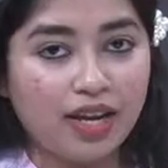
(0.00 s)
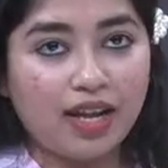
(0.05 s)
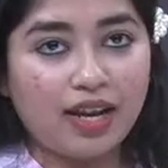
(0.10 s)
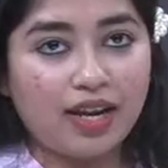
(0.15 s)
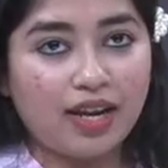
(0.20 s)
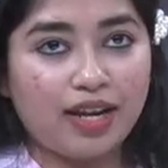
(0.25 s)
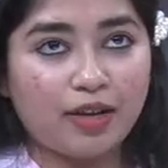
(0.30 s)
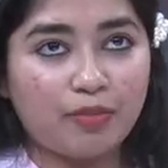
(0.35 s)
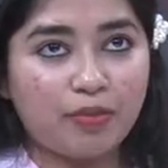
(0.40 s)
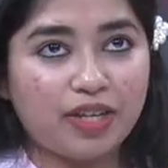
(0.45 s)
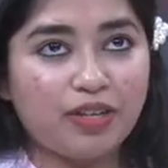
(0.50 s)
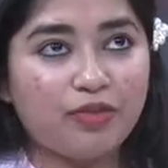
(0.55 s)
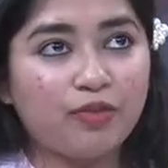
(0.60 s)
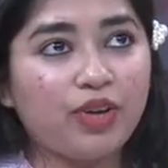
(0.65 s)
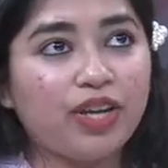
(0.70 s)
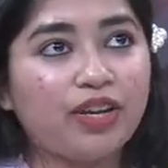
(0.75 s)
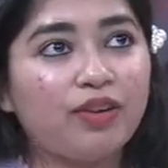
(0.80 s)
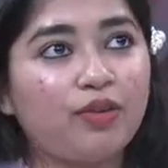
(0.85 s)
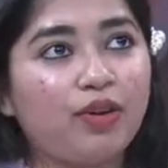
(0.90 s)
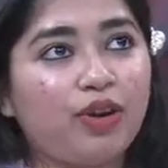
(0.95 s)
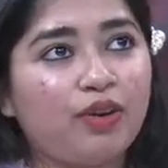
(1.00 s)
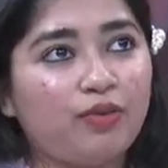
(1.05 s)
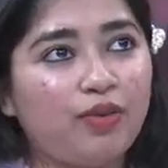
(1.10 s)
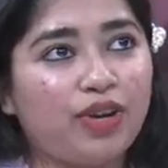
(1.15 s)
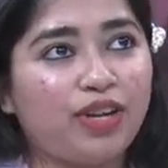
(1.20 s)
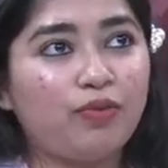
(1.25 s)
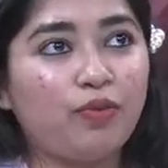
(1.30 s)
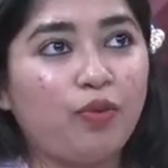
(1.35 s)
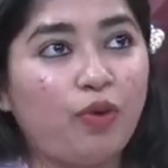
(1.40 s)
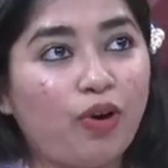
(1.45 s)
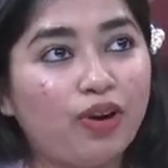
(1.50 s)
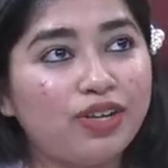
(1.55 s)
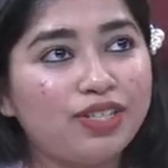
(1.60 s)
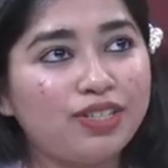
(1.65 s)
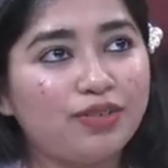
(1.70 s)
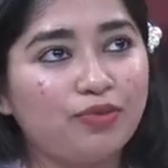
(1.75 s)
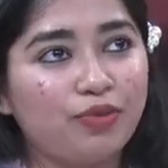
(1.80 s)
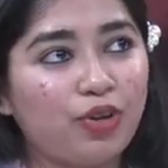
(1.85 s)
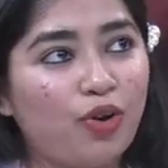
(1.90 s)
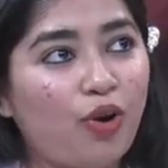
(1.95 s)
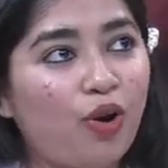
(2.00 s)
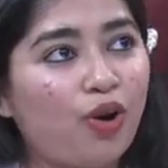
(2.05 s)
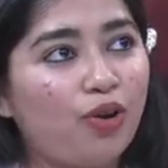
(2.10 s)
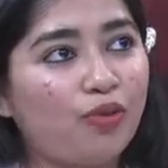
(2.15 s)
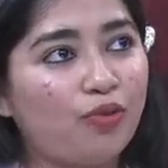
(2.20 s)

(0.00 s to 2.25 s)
like, but when wars, we all